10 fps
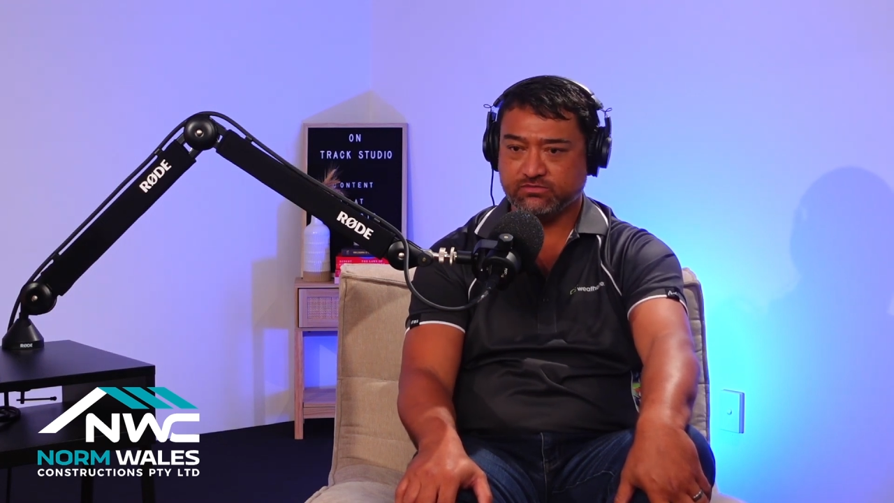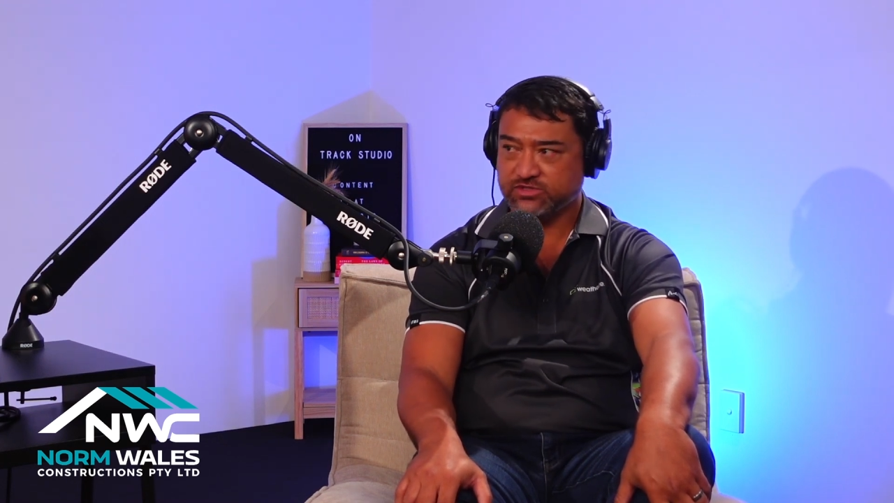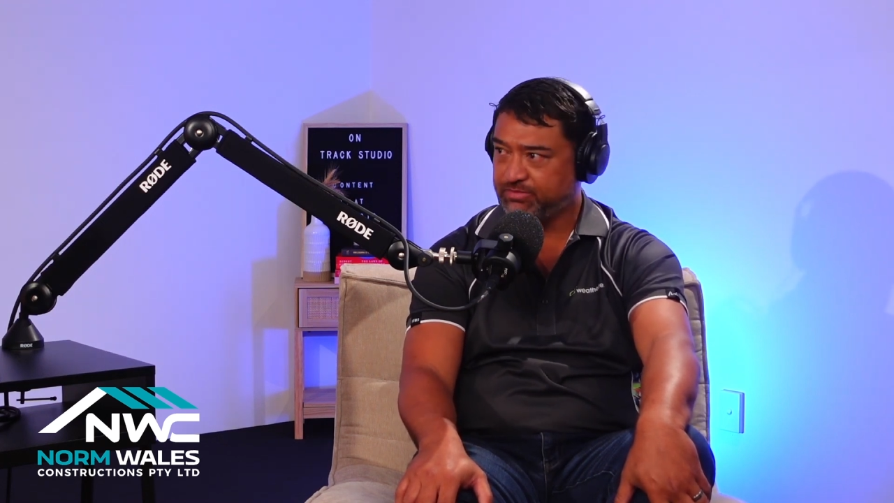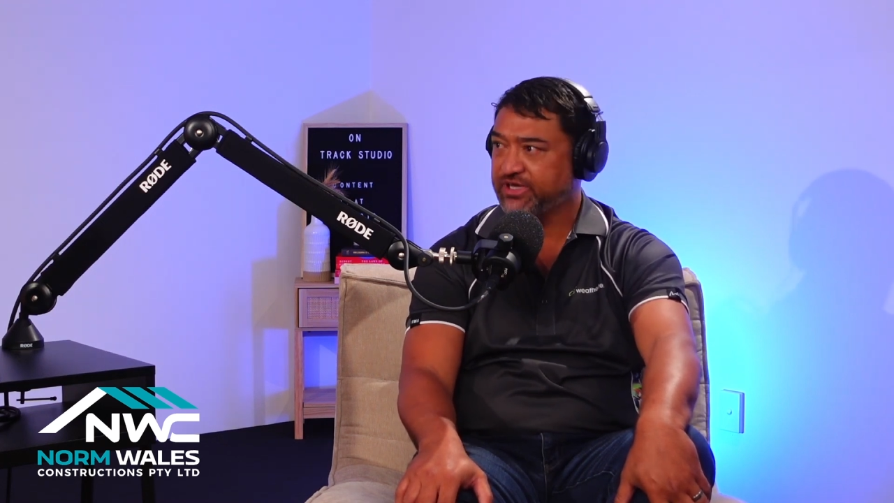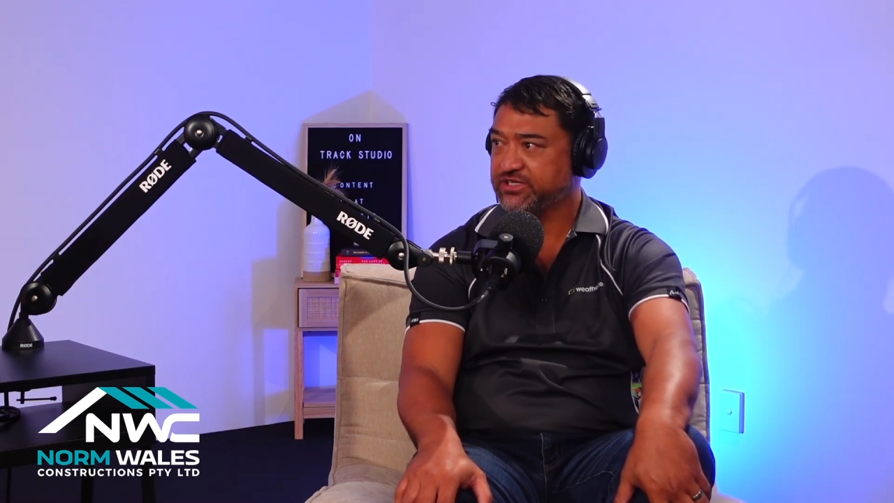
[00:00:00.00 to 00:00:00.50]

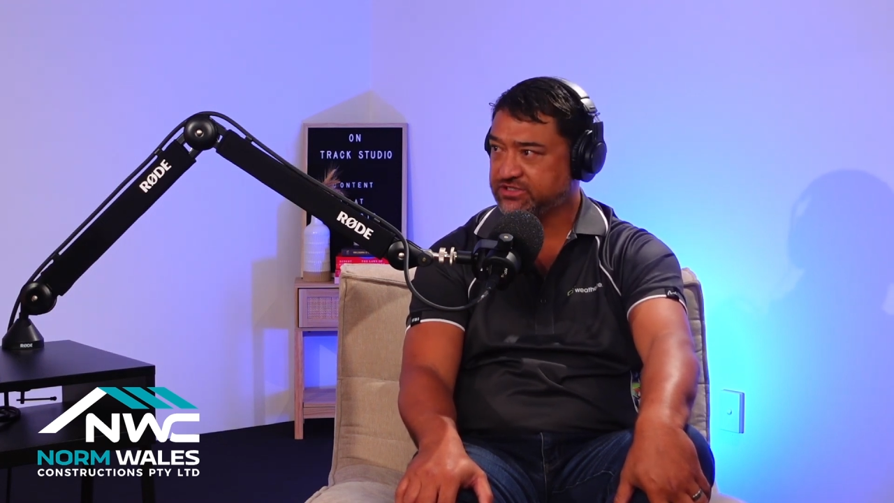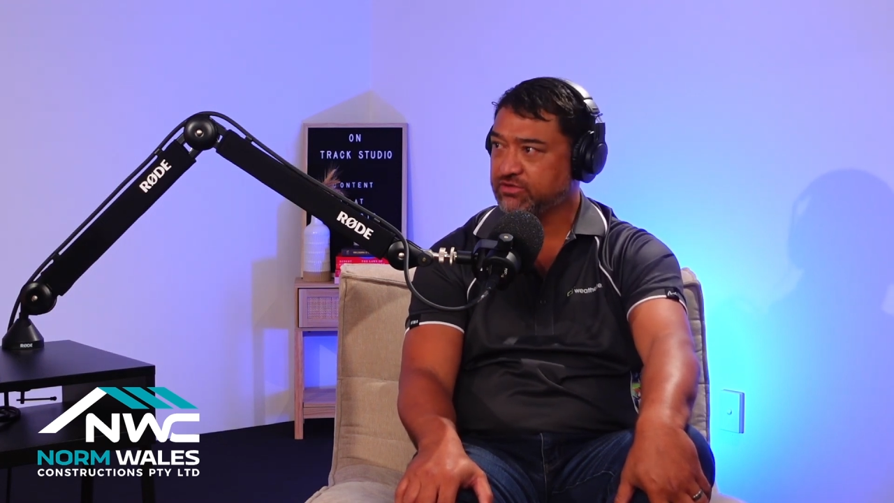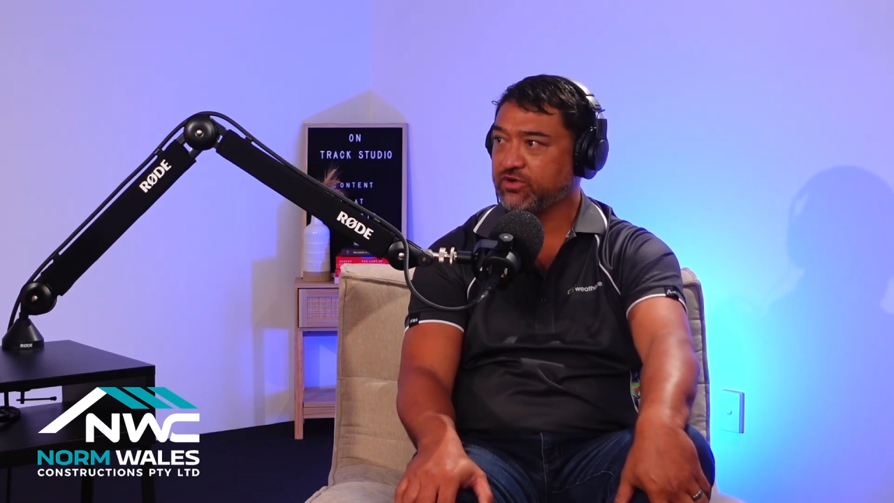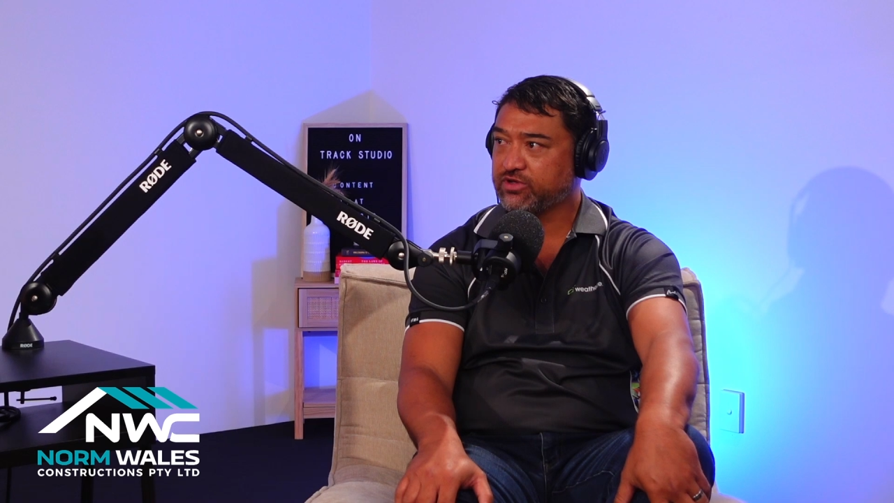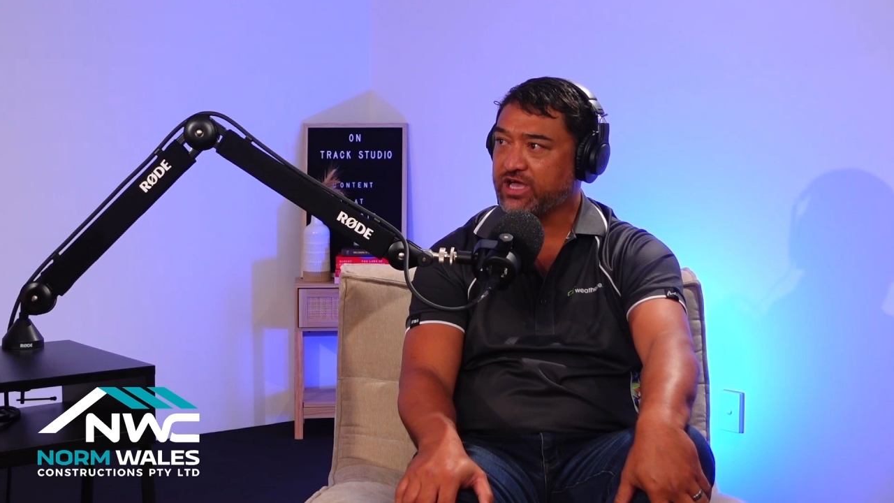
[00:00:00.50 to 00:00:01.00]
the better
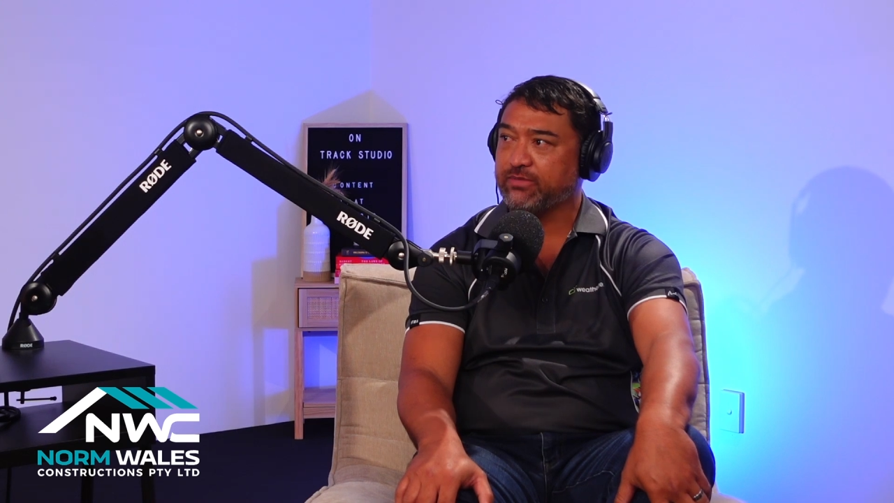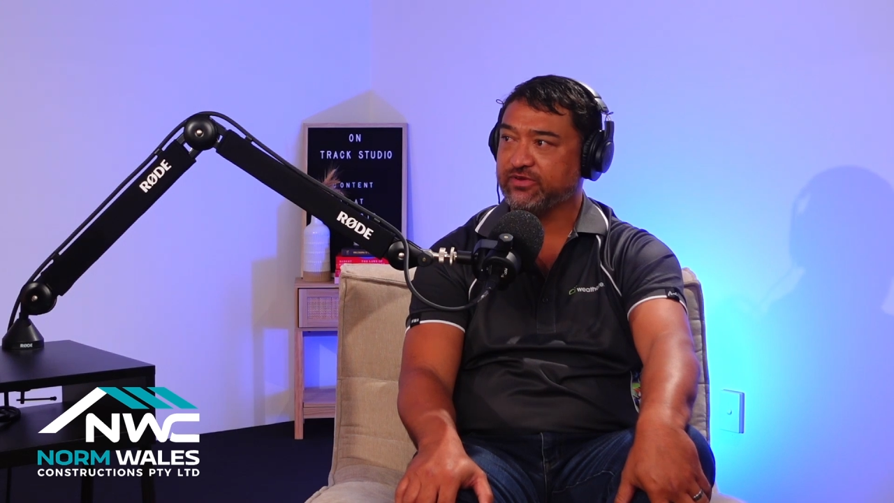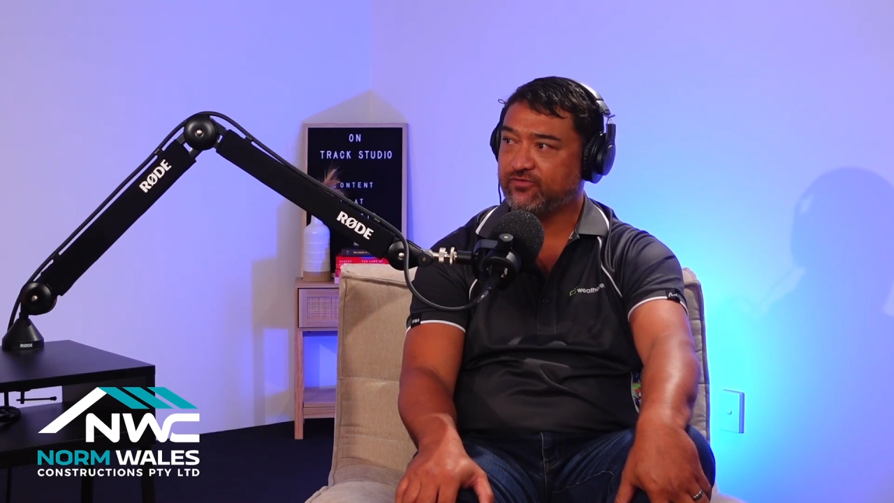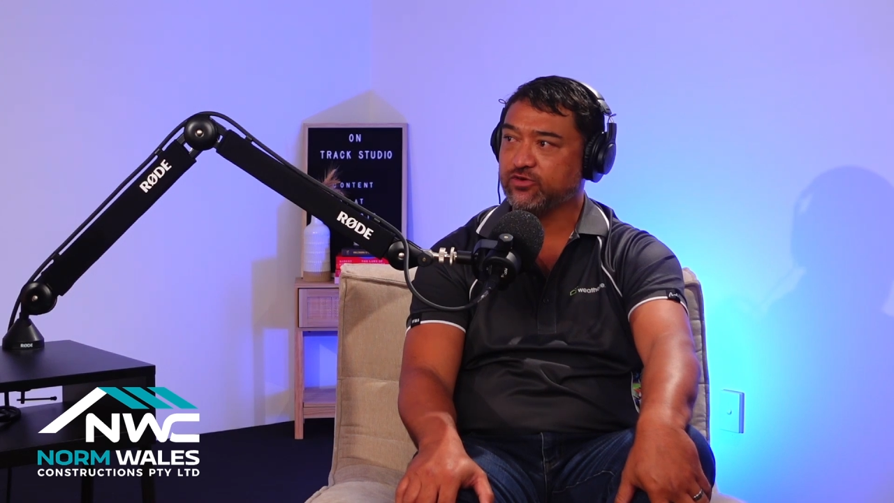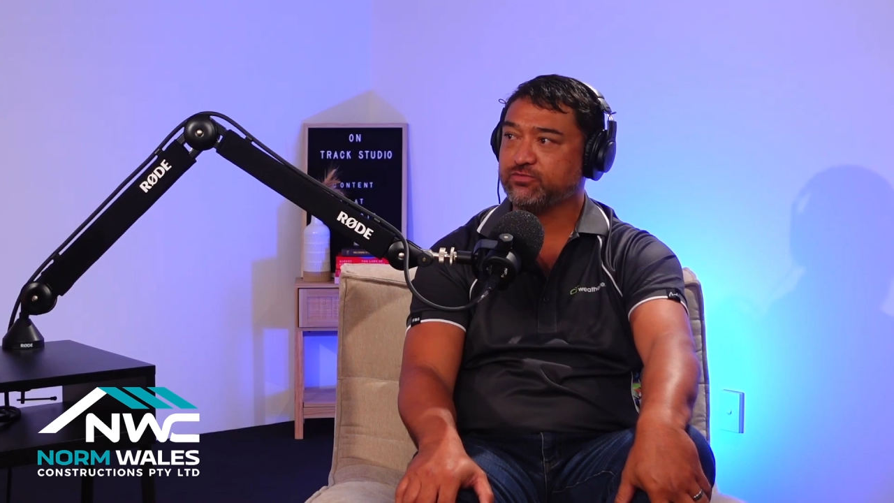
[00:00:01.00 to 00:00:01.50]
zero carbon
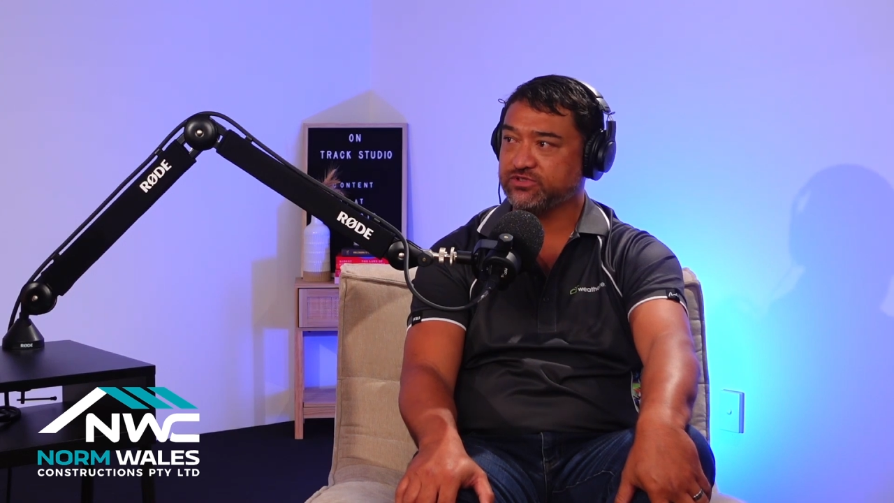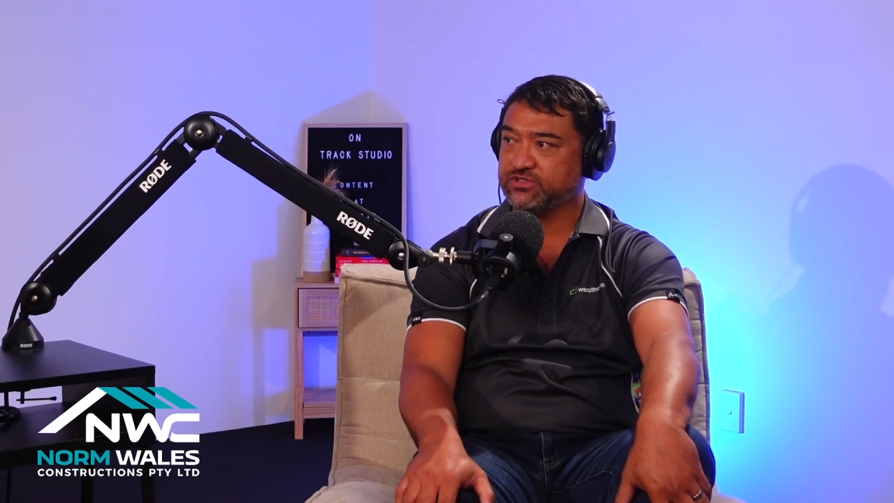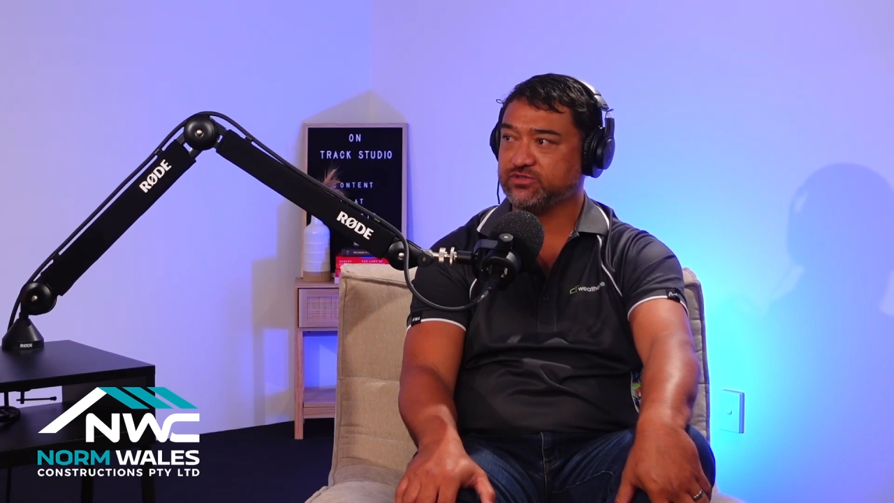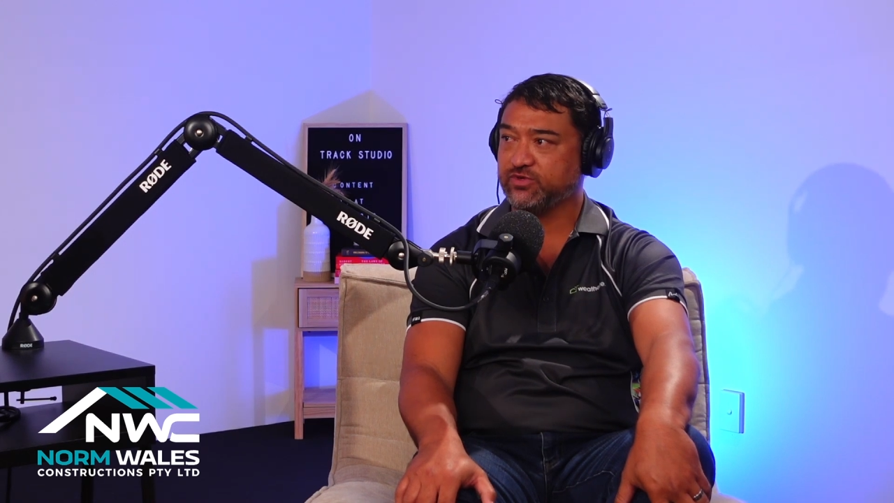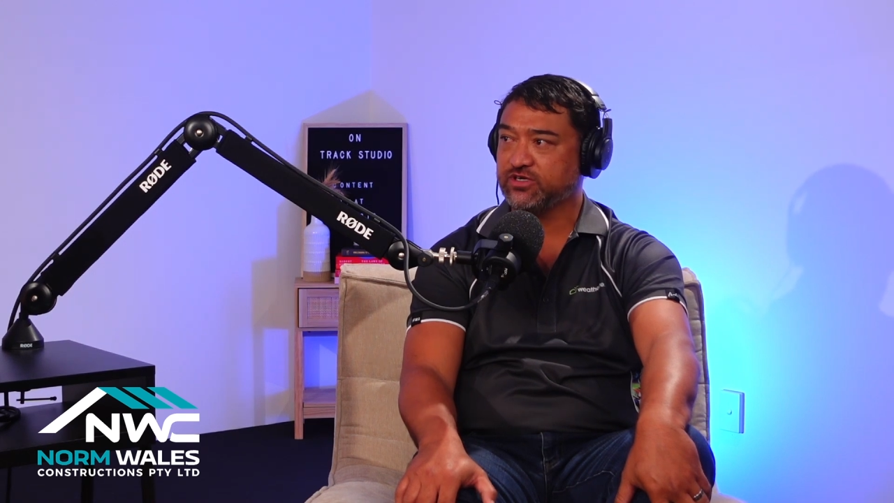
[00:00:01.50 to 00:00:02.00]
footprint
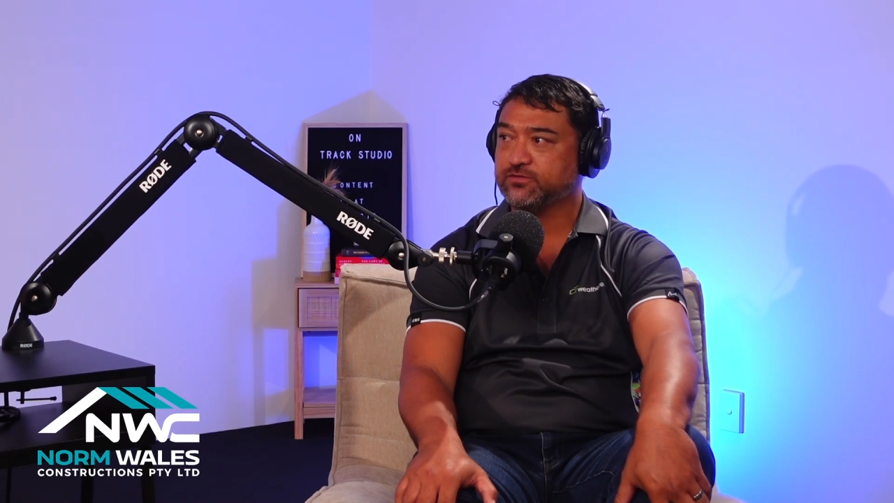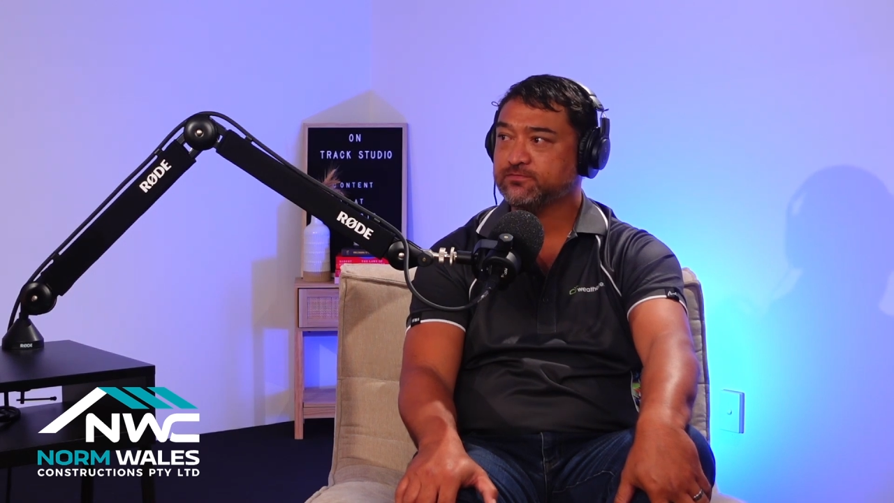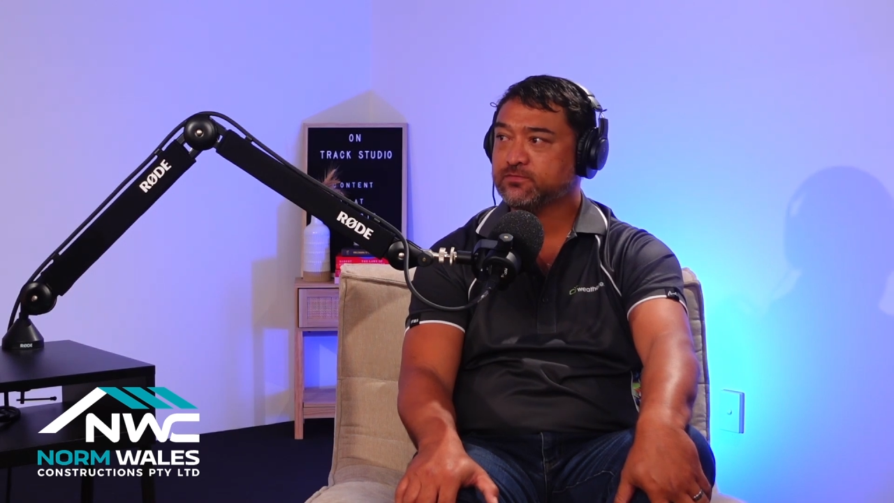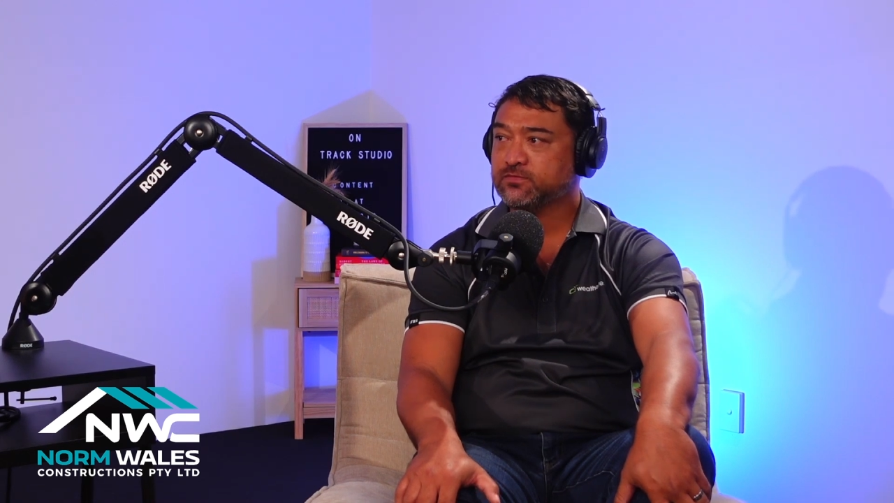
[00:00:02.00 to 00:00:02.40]
as well,